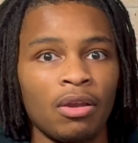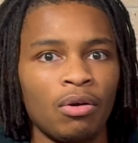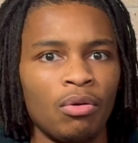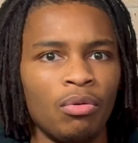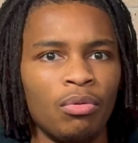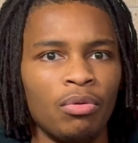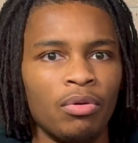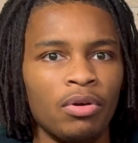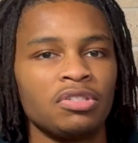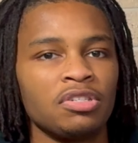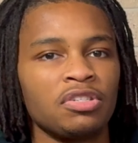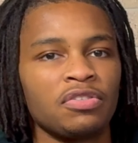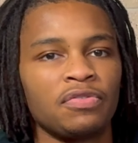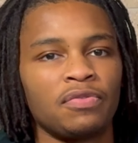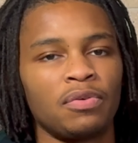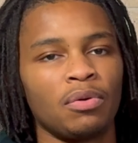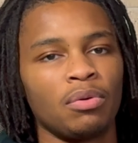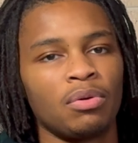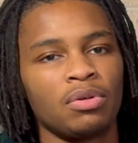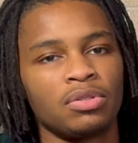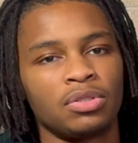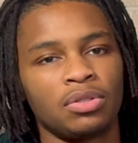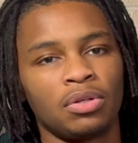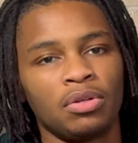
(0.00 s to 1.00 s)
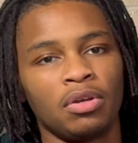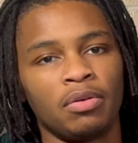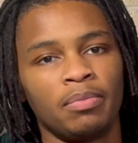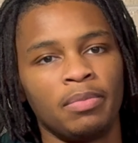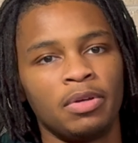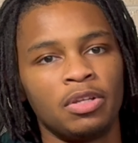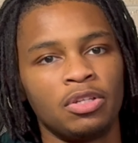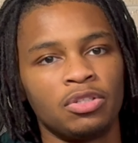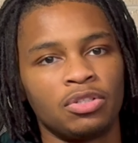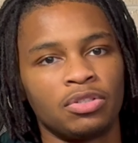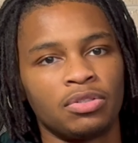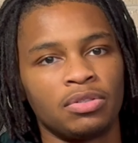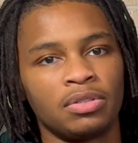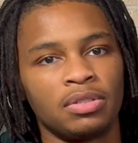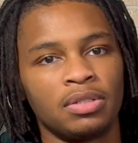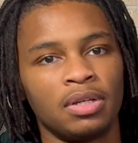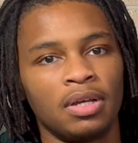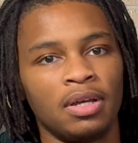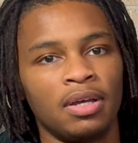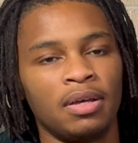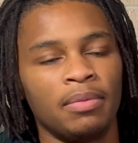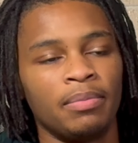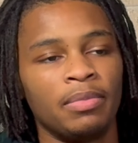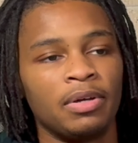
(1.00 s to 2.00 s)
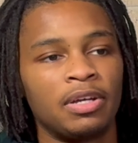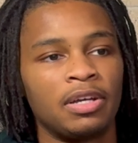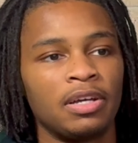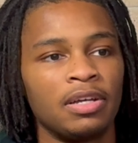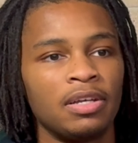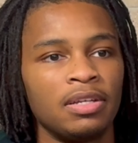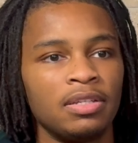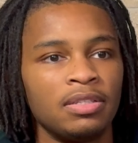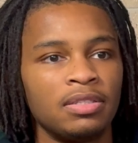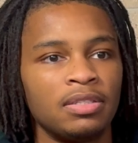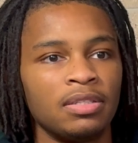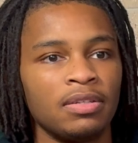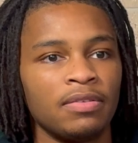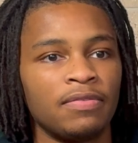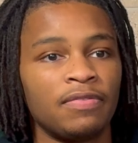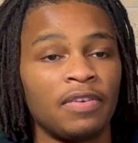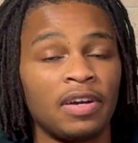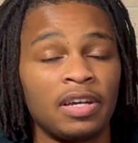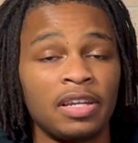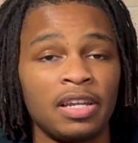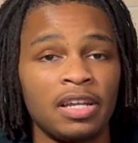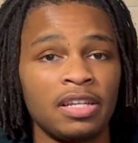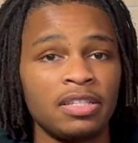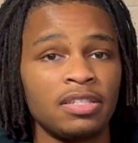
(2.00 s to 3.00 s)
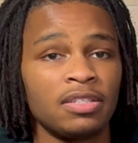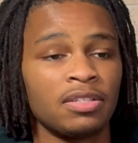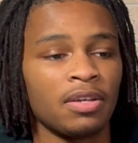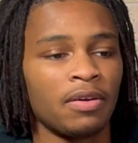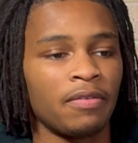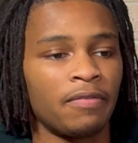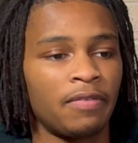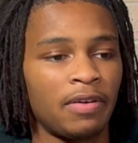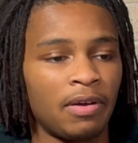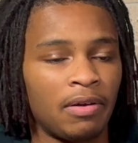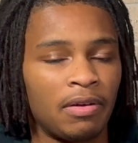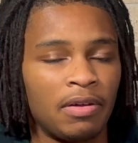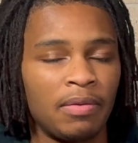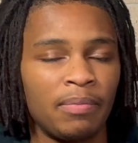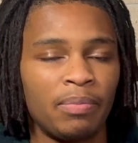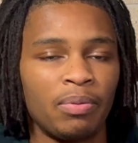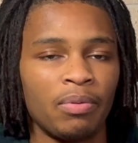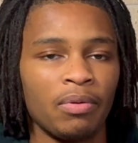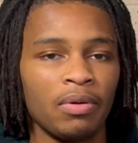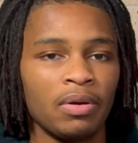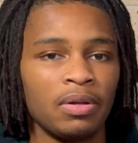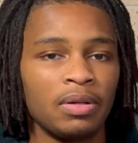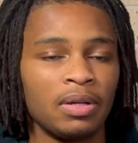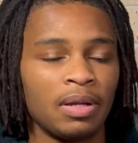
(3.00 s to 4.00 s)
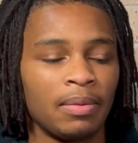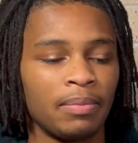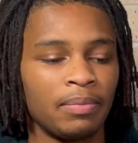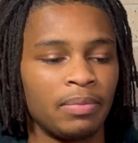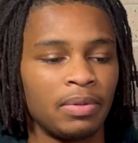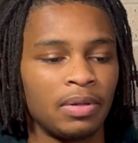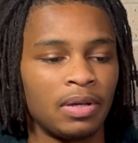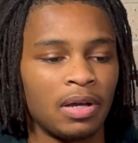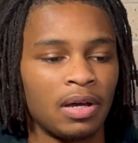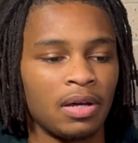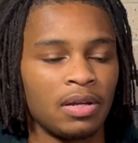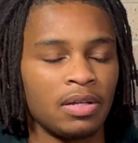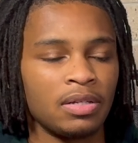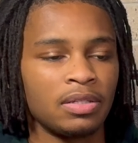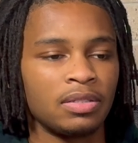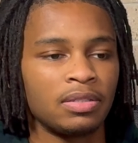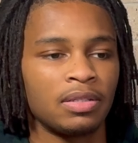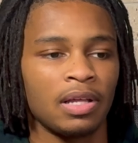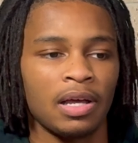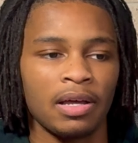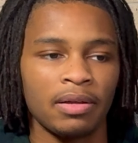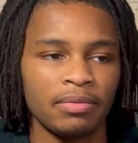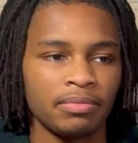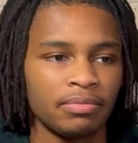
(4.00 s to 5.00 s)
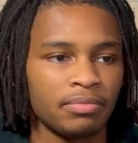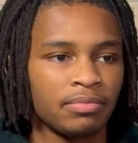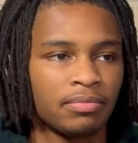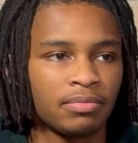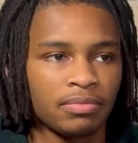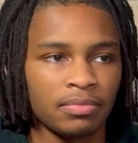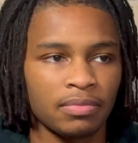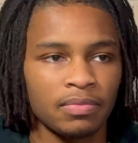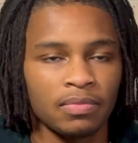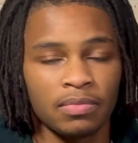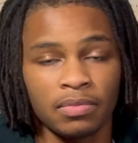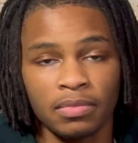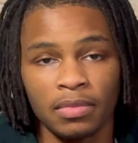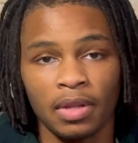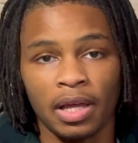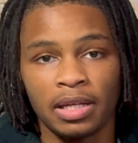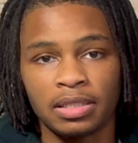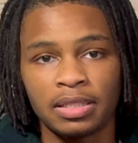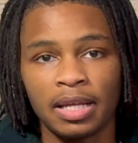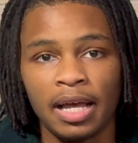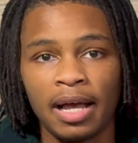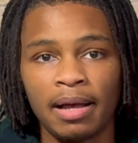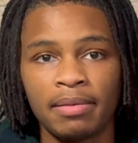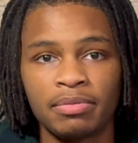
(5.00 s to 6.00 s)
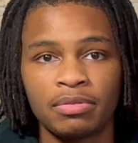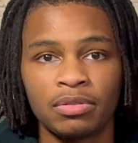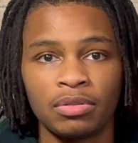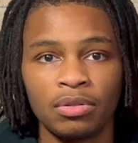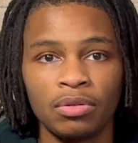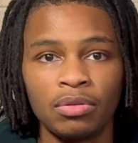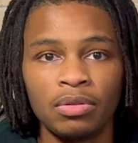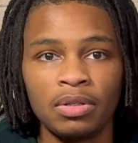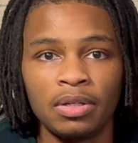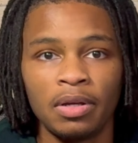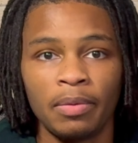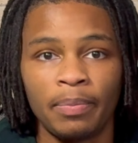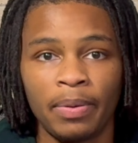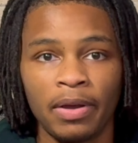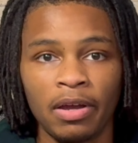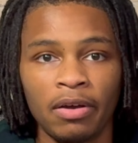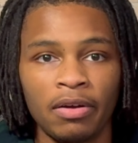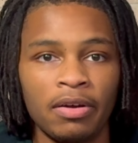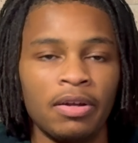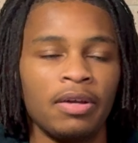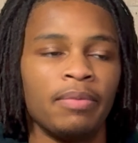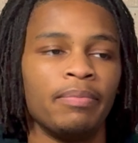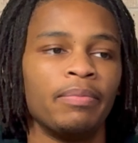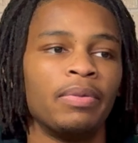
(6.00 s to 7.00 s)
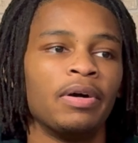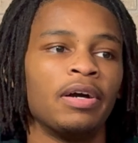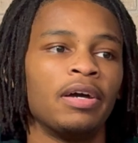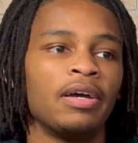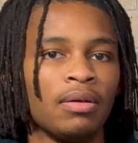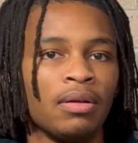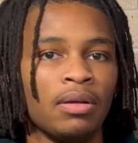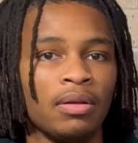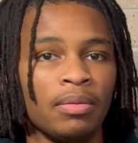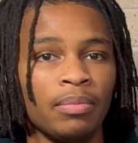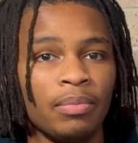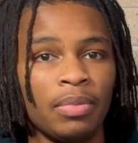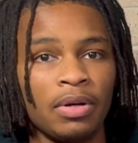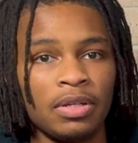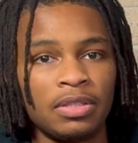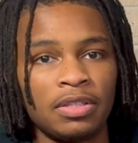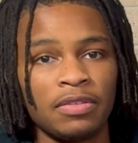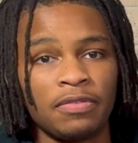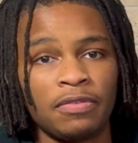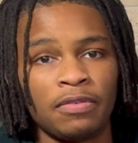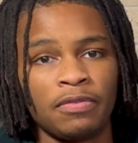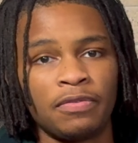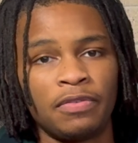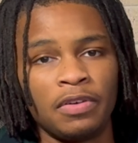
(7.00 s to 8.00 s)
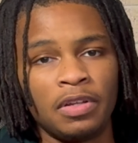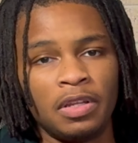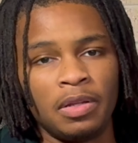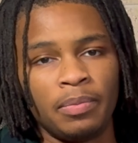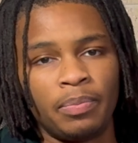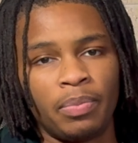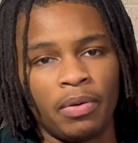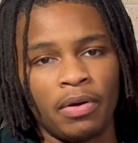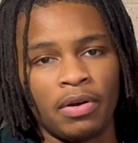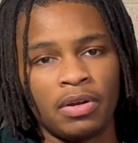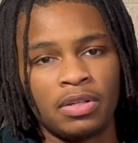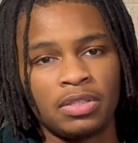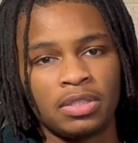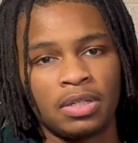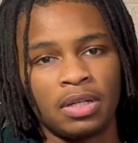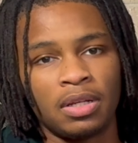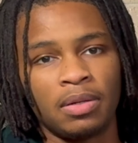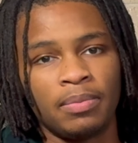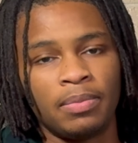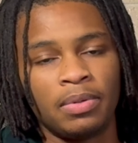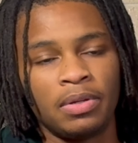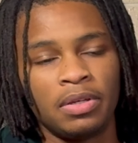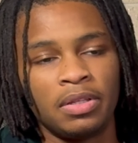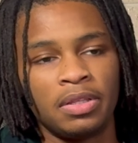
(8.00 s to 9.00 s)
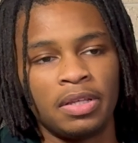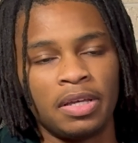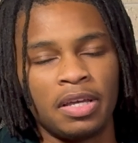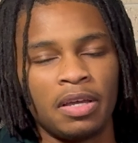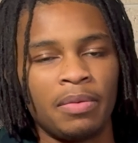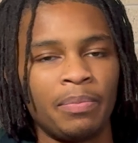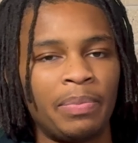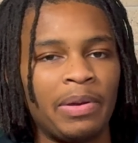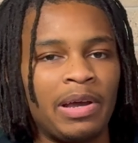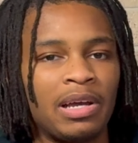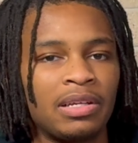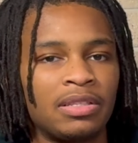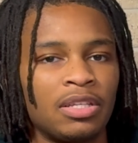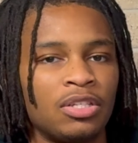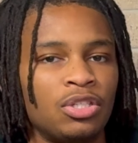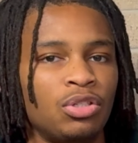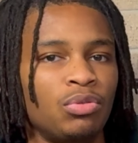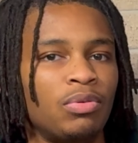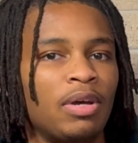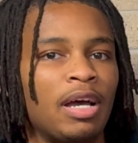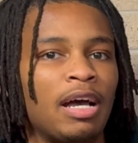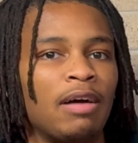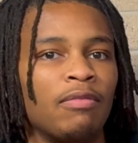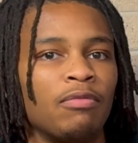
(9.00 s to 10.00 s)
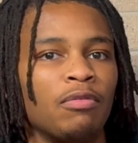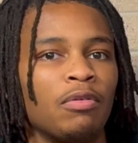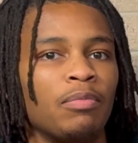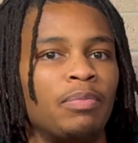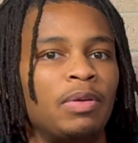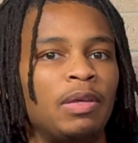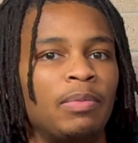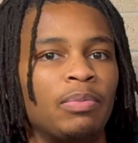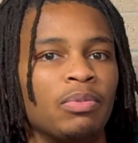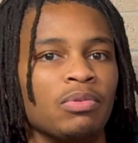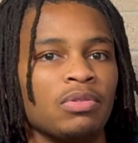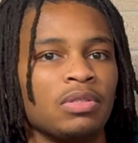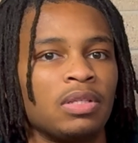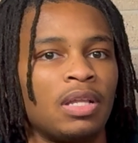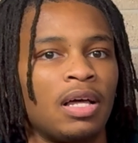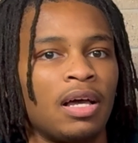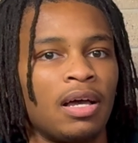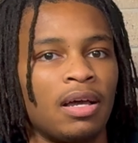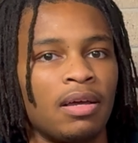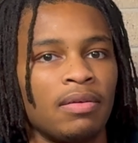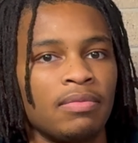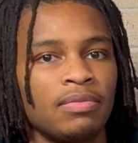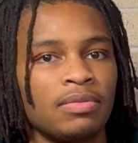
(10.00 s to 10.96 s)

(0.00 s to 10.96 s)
or just focus on your ministry, because finances are very important. I'm gonna be honest, that's absolutely apparent, but the fulfilling part is going to be the impact that you have on people's lives.